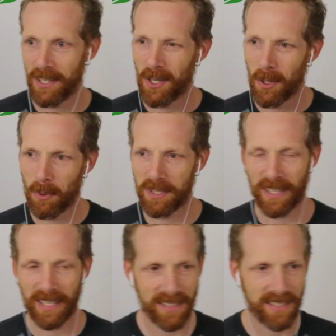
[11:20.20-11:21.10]
what's
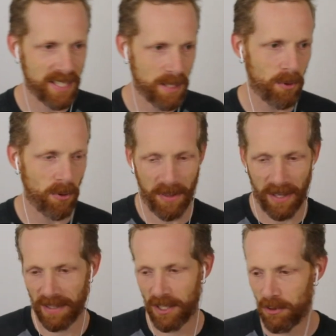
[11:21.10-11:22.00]
like the simple
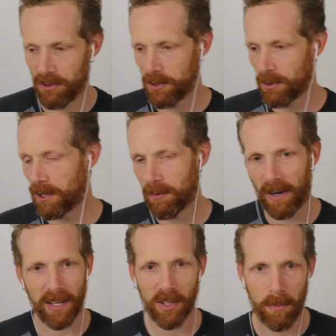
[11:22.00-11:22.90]
thing that you do on a
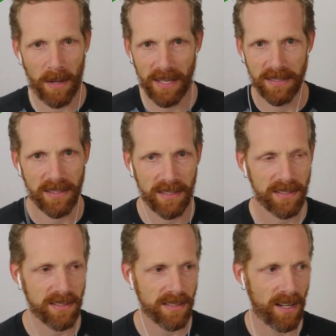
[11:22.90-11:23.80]
regular
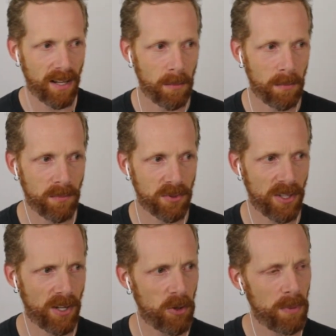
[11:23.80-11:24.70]
basis um, so
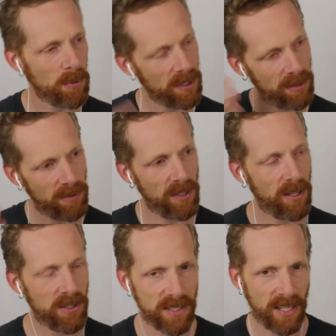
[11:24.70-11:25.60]
that other people can really
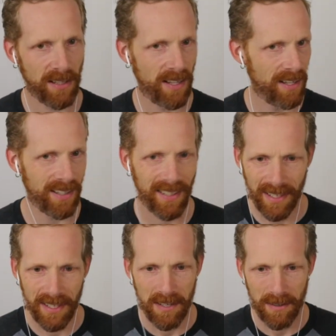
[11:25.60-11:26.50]
understand like
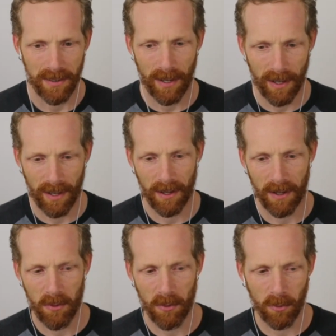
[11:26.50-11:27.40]

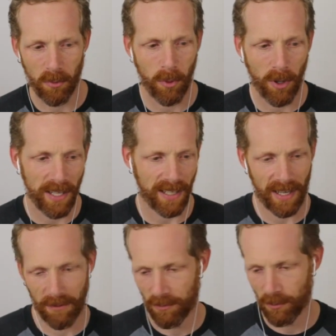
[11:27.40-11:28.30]
uh, what it kind
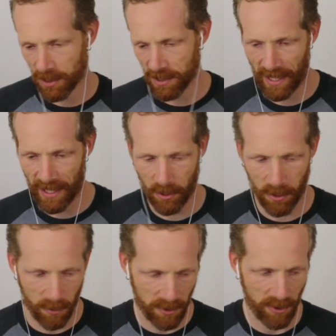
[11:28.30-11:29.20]
of looks like or
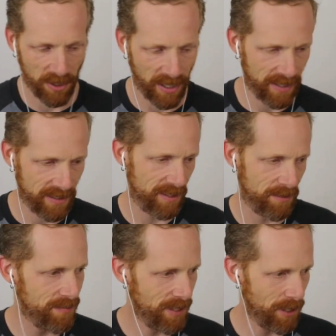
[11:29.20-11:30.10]
would look like to,
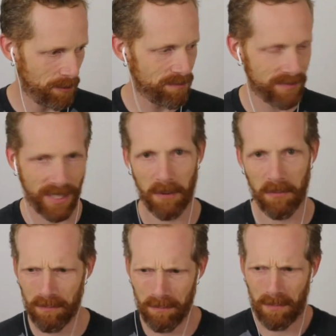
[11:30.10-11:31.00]
you know, kind of
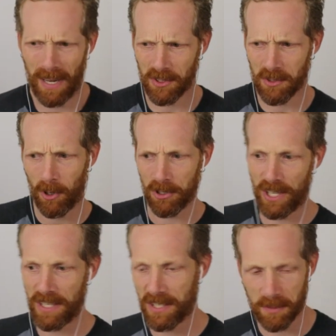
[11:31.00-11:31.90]
make small
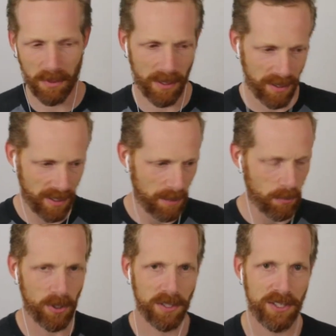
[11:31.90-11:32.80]
changes, but
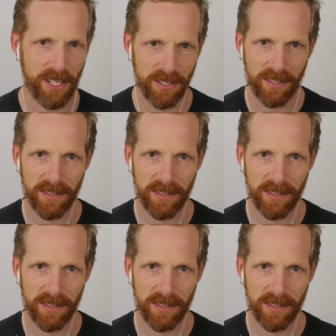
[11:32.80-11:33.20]
important changes.